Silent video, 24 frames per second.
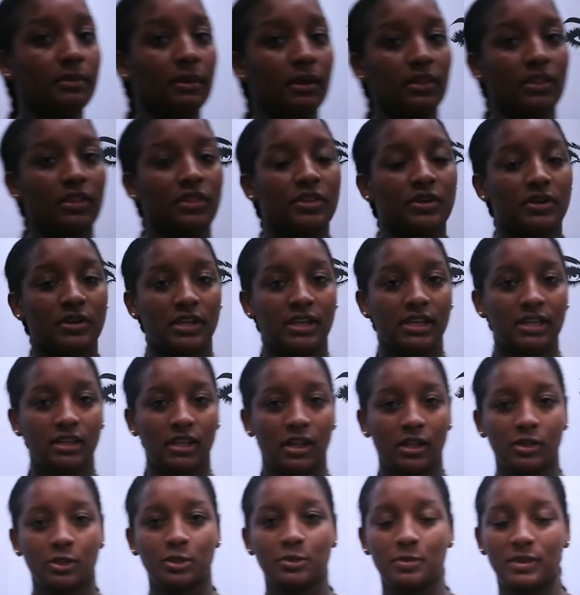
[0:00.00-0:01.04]
about the
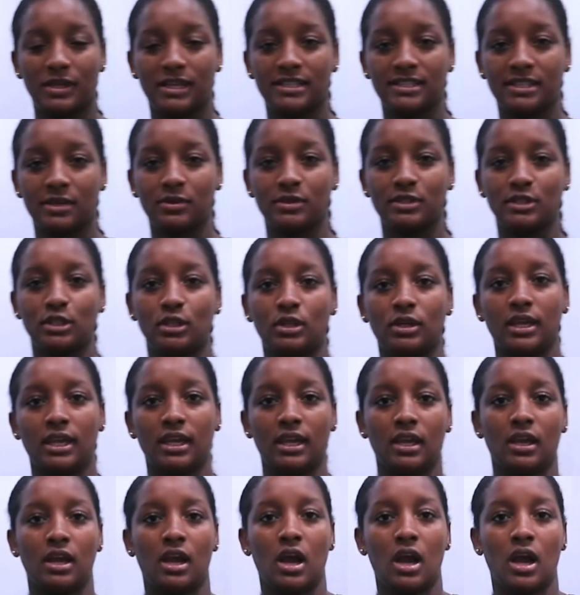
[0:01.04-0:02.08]
$38 because I was
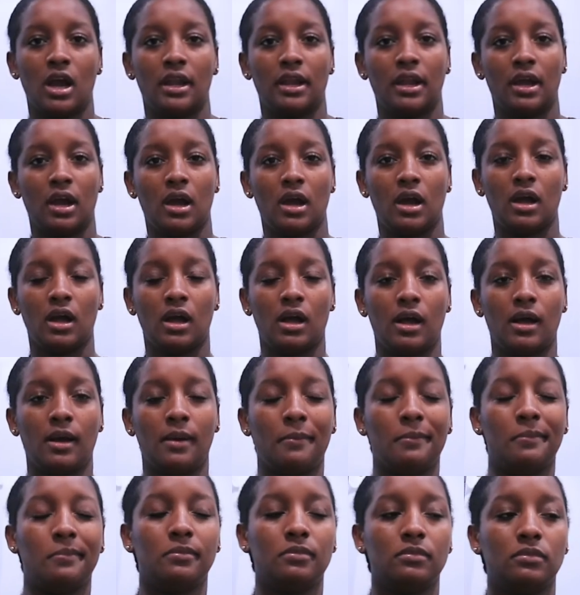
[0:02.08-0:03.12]
looking on
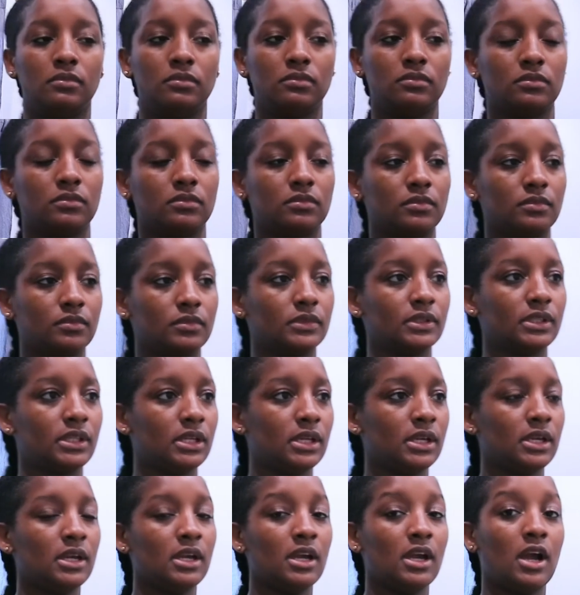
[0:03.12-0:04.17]
um,
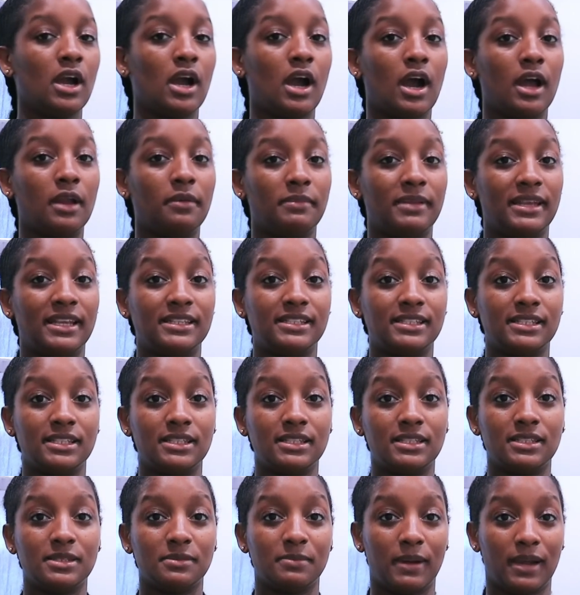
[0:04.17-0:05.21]
on
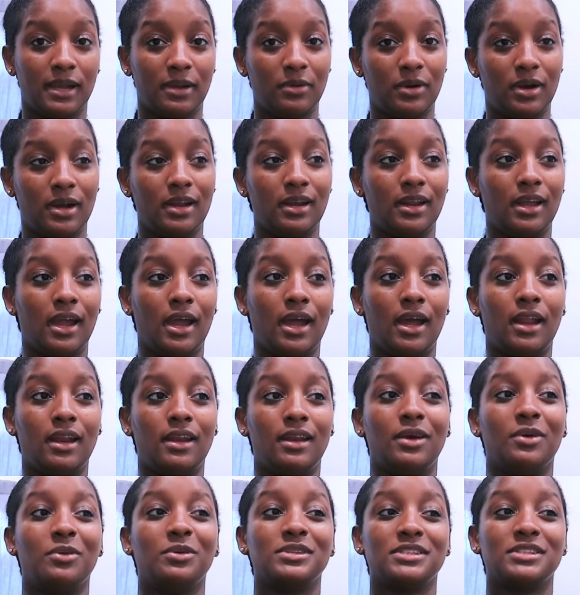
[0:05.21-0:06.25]
Macy's to buy one
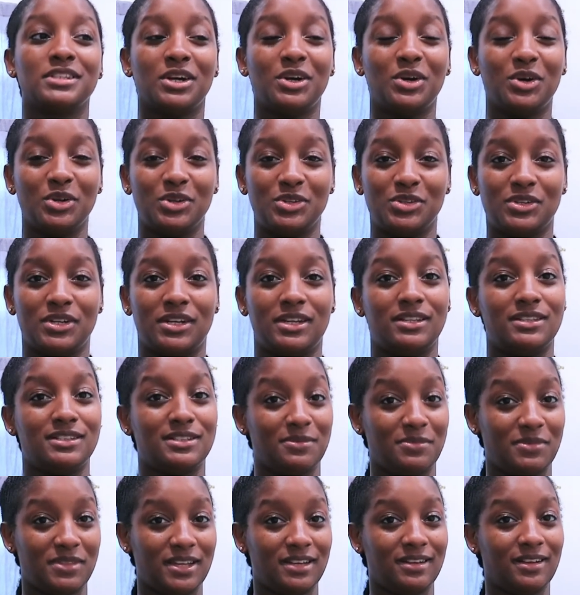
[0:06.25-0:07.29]
and it was a hundred and
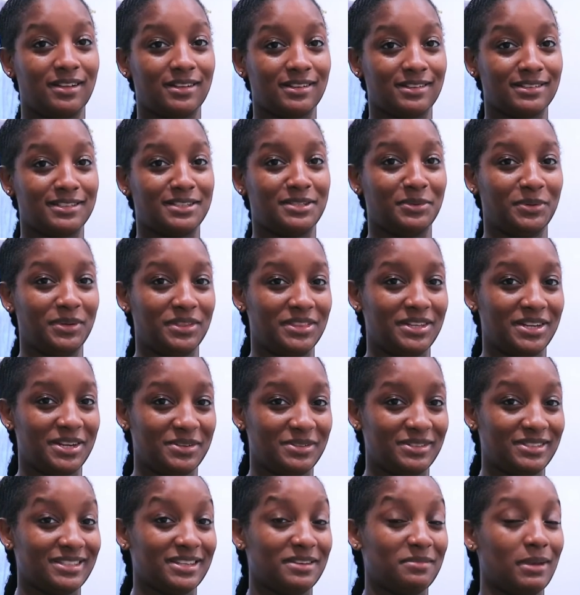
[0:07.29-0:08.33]
something dollars. The one that I
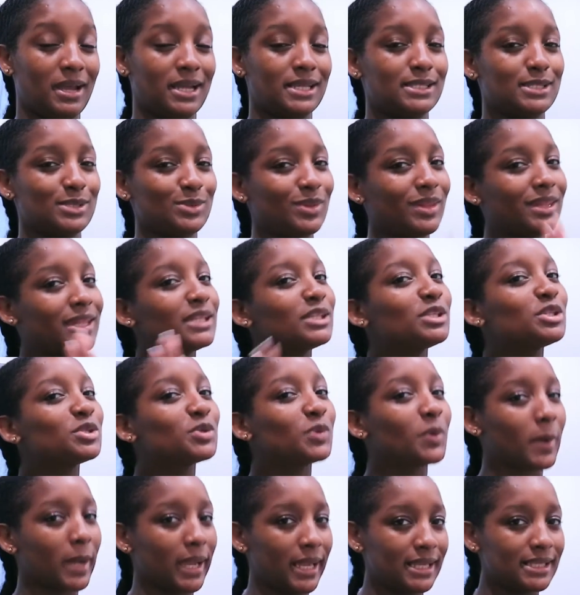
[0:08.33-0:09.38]
was gonna buy, so that's
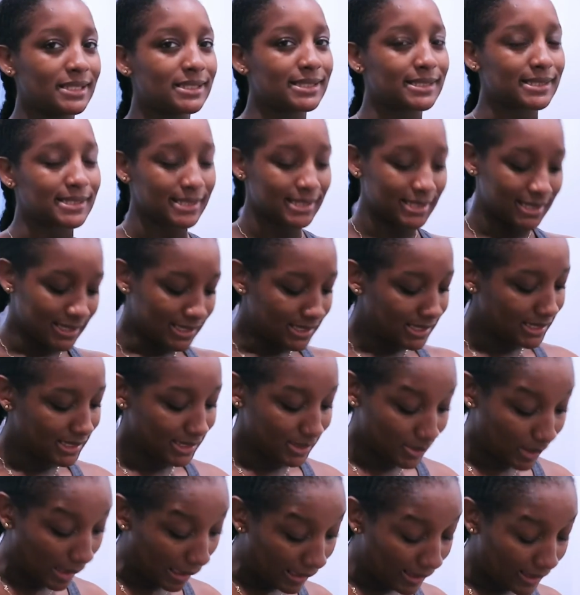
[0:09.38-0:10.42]
great.
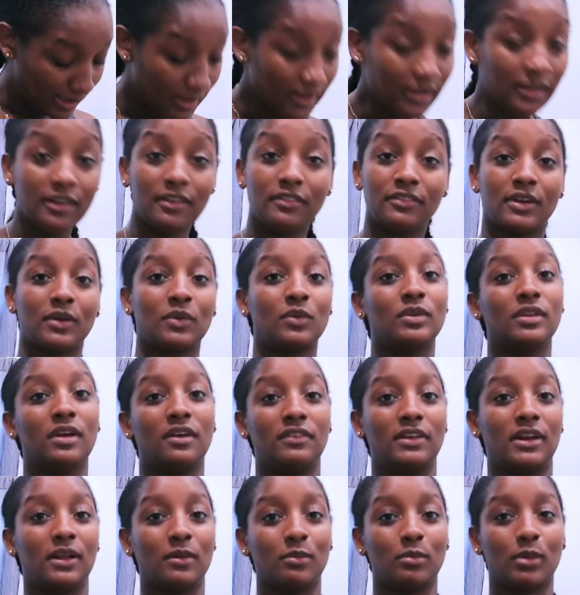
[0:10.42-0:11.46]
Okay, if I don't
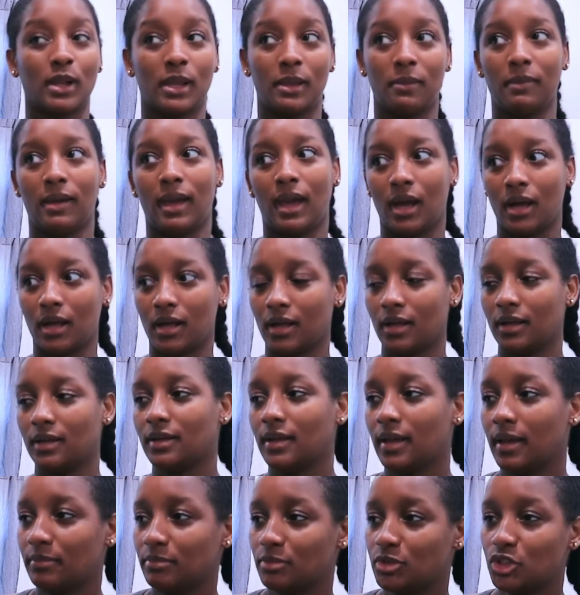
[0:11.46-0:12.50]
love it, I'll go back.
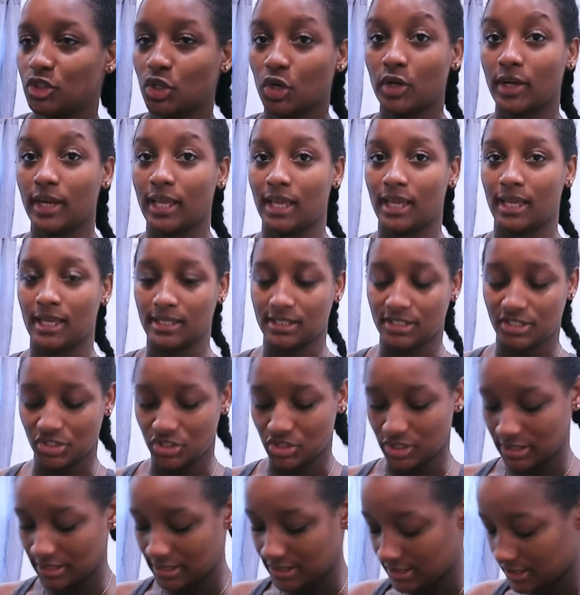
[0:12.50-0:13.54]
I'm turning into
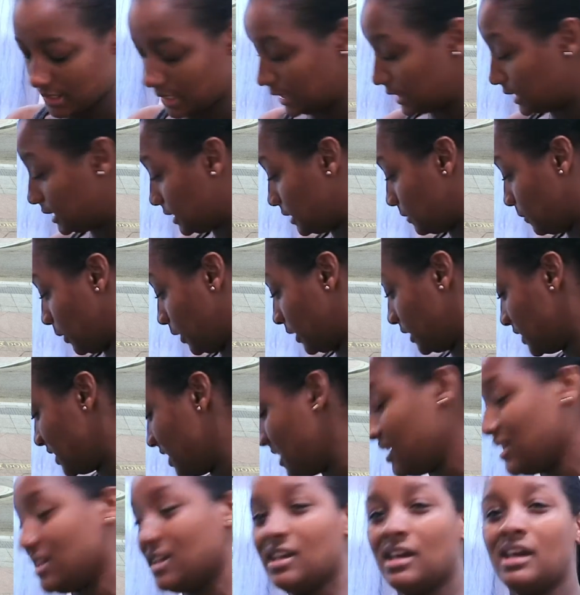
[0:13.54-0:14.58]
Jaleesa at this point.
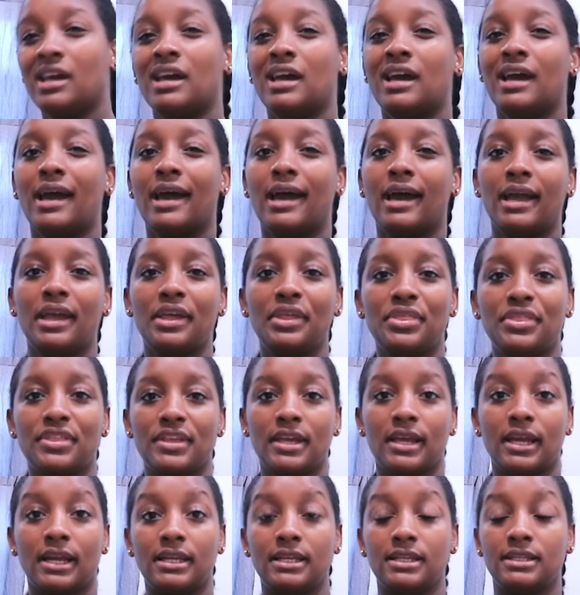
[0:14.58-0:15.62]
I
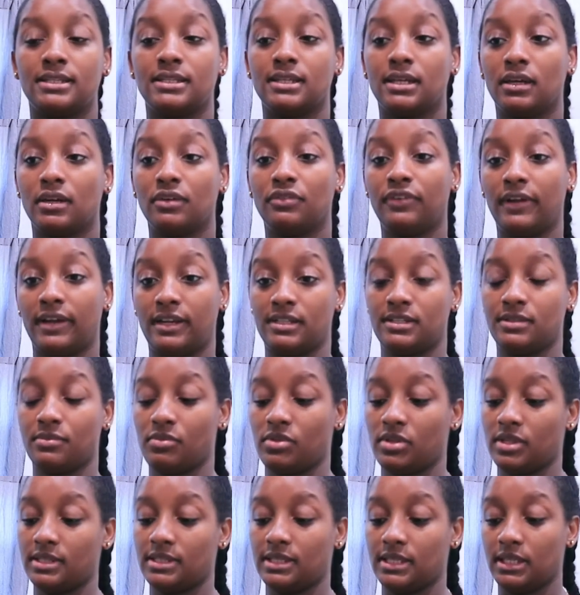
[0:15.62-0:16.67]
think I need to find
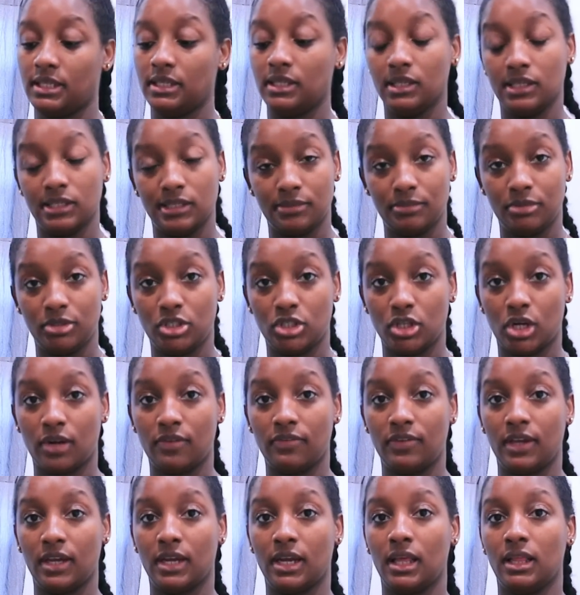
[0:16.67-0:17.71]
something to eat because I'm
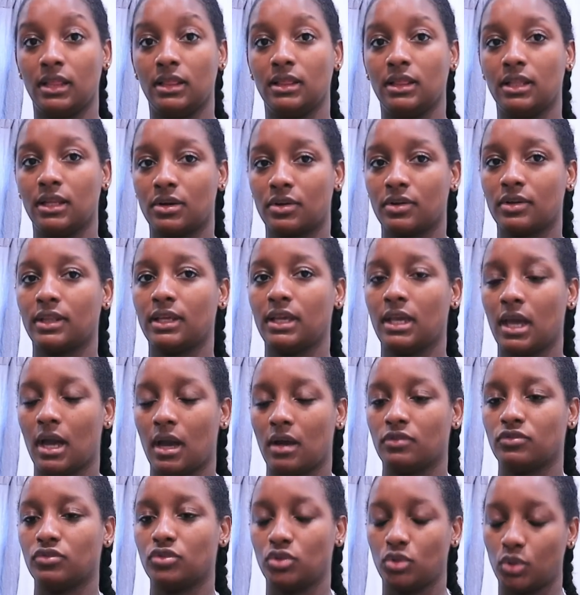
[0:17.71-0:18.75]
starving and I literally
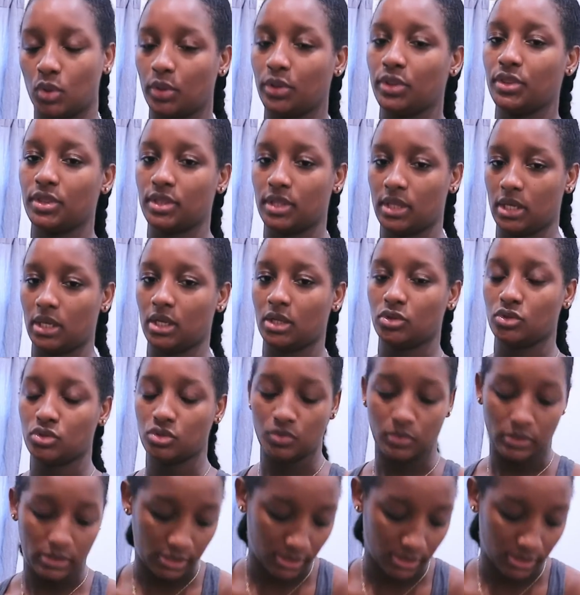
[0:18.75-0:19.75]
have nothing to